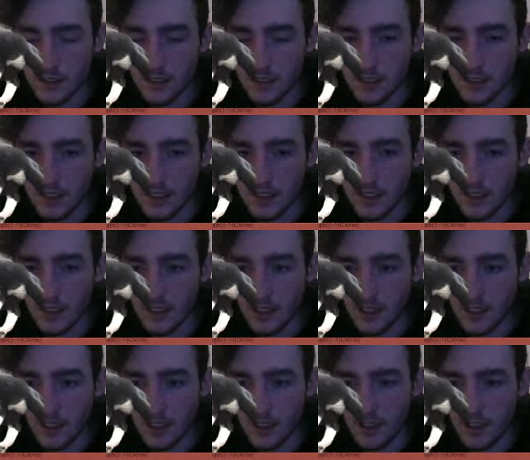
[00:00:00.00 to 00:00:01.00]

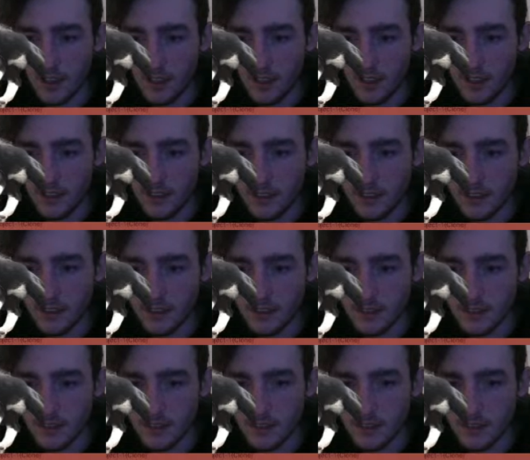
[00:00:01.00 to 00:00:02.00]
Huh.
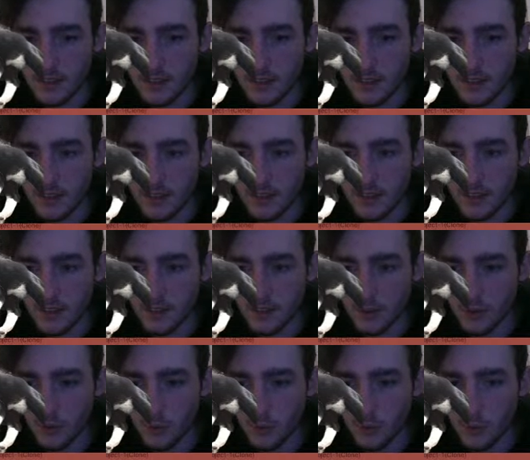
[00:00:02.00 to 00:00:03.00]
It's
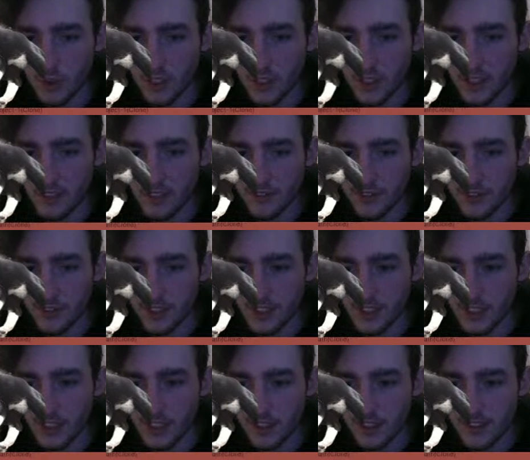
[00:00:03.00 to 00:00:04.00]
all one after
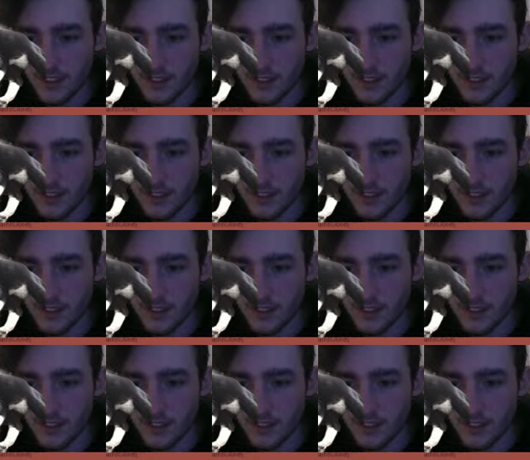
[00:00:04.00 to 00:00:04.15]
another.